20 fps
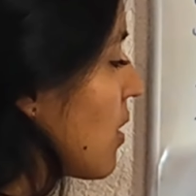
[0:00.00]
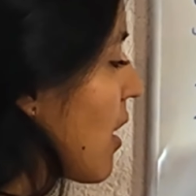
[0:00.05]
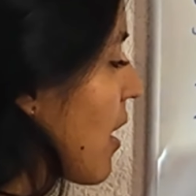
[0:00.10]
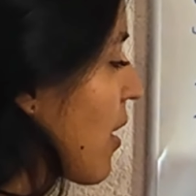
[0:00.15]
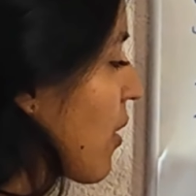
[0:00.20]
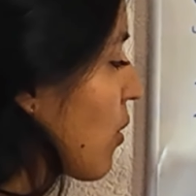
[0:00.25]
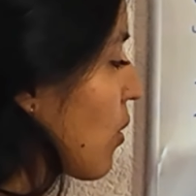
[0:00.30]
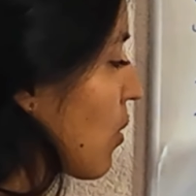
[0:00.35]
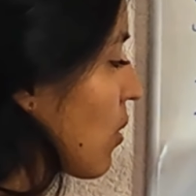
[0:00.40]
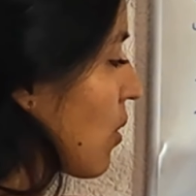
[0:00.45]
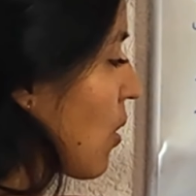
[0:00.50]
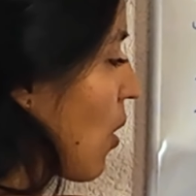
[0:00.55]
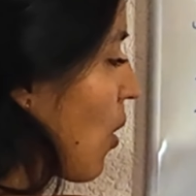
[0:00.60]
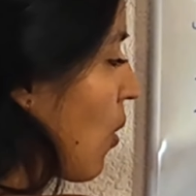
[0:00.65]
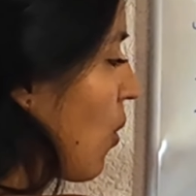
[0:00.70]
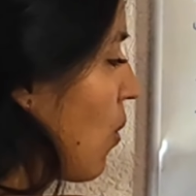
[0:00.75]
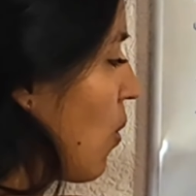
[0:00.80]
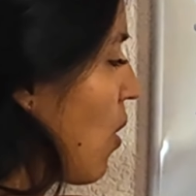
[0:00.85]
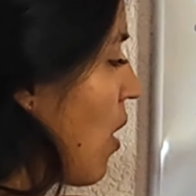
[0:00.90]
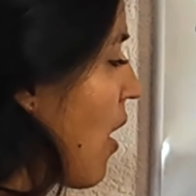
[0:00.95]
let us
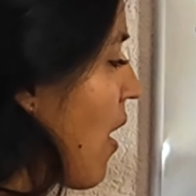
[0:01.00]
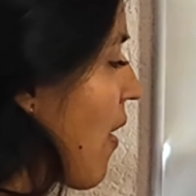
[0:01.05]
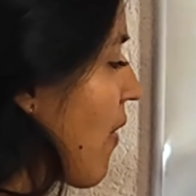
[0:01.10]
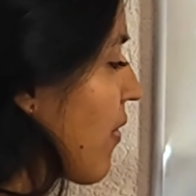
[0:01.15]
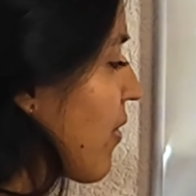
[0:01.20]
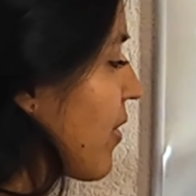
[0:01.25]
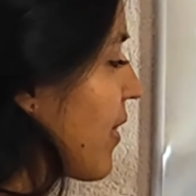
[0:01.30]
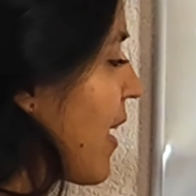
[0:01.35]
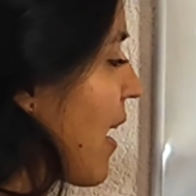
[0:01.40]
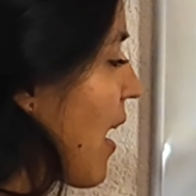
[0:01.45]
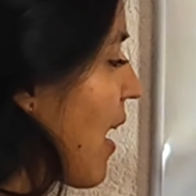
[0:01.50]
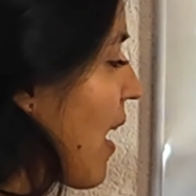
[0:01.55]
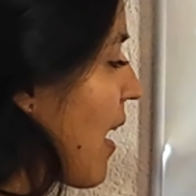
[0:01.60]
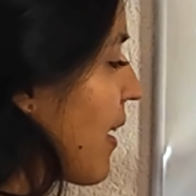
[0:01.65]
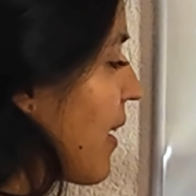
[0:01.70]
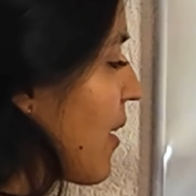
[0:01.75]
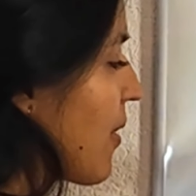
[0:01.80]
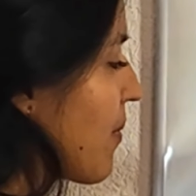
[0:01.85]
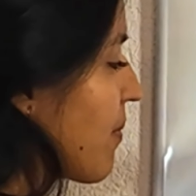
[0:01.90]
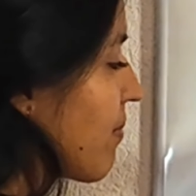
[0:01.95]
know
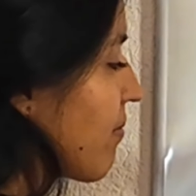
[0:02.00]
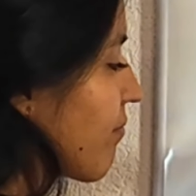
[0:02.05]
that